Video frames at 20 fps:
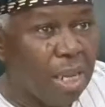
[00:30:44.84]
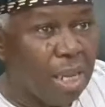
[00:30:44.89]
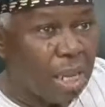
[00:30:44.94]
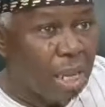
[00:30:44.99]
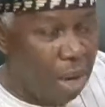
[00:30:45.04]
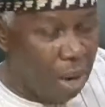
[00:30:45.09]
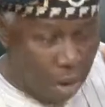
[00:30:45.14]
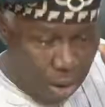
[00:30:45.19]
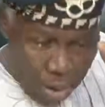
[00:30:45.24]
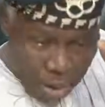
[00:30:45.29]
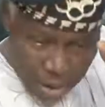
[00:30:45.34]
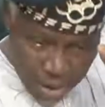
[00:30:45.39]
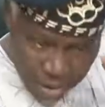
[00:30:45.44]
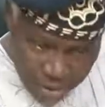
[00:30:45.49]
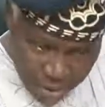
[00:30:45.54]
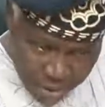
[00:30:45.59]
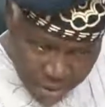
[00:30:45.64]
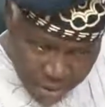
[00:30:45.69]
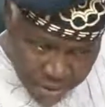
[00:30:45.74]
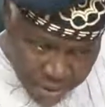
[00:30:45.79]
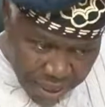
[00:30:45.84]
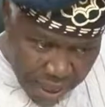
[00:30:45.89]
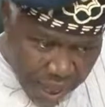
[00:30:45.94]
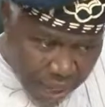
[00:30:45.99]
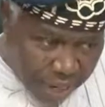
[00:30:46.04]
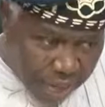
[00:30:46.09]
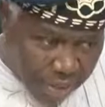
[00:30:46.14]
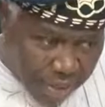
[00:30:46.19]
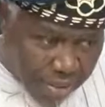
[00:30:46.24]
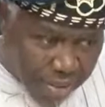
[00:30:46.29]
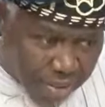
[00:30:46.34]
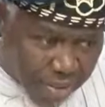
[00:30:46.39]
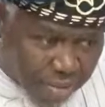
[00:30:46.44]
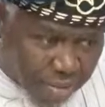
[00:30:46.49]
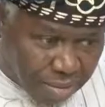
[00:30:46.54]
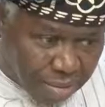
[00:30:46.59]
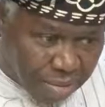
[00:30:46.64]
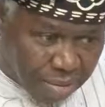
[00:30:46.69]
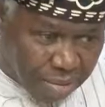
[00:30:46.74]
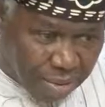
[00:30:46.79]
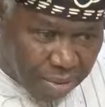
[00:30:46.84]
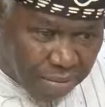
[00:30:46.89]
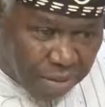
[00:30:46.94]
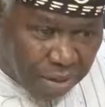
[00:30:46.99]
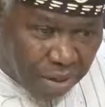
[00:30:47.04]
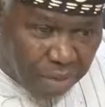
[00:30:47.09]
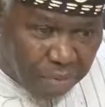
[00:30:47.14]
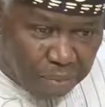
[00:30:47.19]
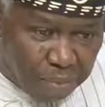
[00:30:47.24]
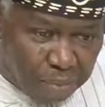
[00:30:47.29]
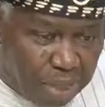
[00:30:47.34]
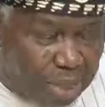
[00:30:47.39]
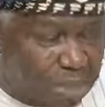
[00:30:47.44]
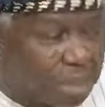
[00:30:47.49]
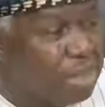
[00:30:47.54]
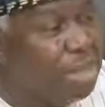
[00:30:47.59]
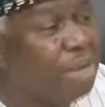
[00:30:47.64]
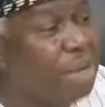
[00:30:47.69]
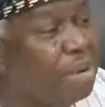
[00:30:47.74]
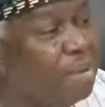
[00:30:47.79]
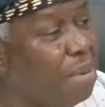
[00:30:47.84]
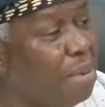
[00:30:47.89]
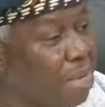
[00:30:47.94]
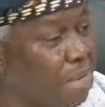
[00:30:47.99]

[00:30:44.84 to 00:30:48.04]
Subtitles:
All other developments, they met us